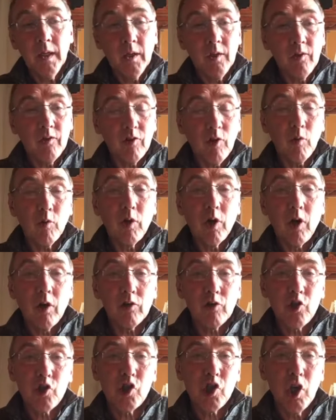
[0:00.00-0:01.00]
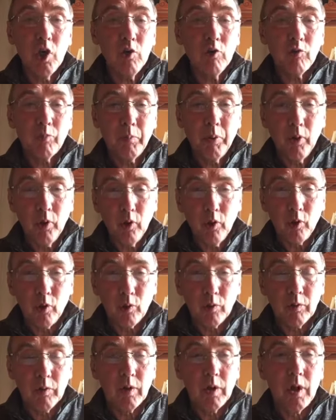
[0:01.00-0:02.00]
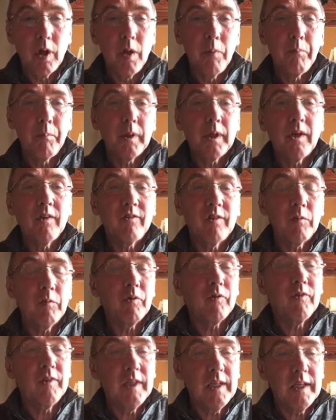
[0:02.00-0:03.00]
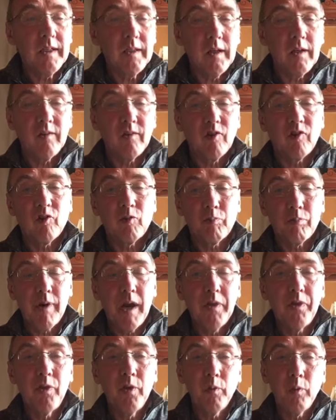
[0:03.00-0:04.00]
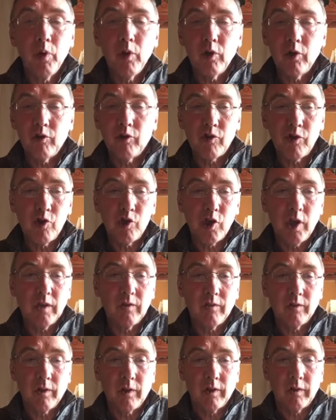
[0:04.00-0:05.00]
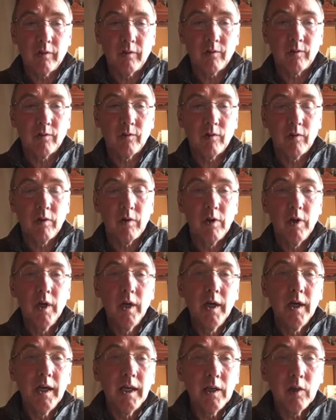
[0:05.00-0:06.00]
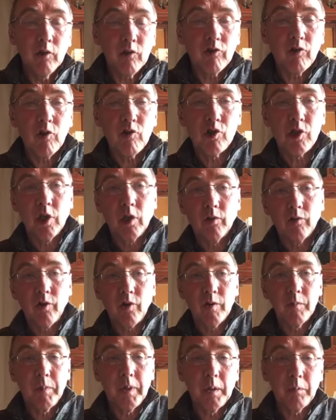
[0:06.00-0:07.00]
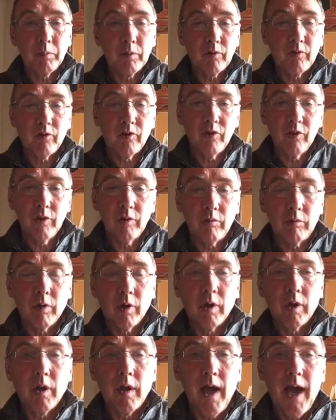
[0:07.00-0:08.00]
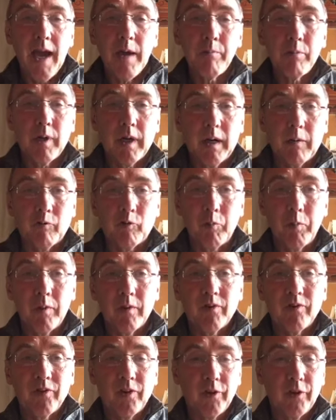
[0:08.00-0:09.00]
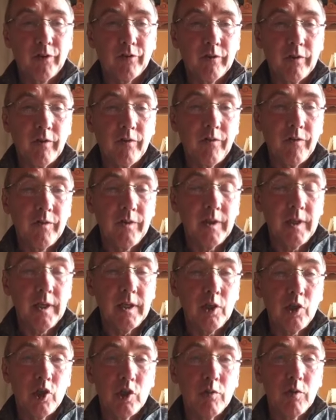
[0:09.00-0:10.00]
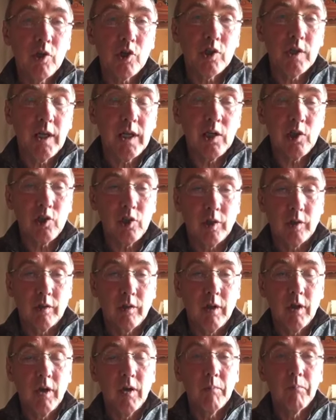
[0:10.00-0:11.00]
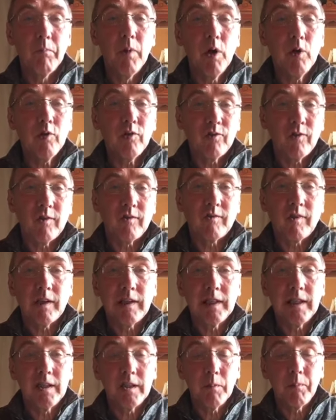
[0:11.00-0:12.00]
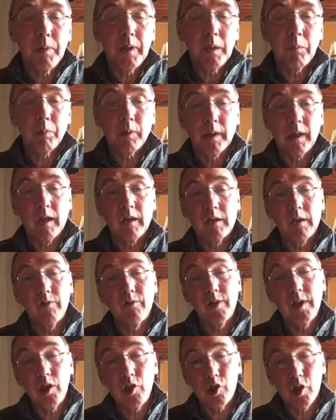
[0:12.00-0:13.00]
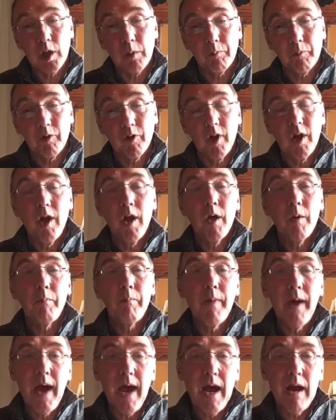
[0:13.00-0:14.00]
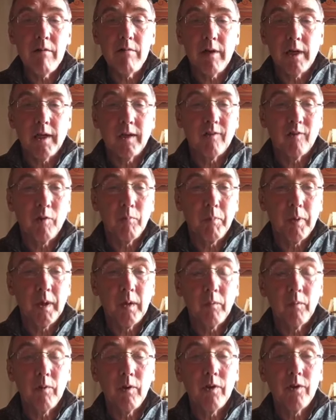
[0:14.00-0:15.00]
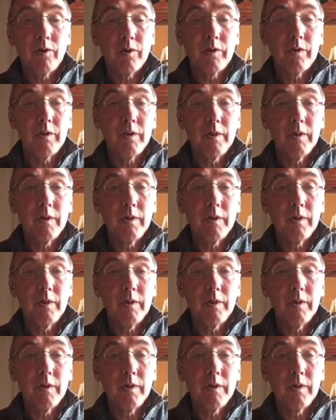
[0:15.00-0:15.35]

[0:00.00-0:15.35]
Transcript: So God chose Paul because he was needed to spread the word to the Gentiles. He also chose other people too Abraham to be the father of the Jewish nation, Moses to lead the people out of Egypt, Mary to be with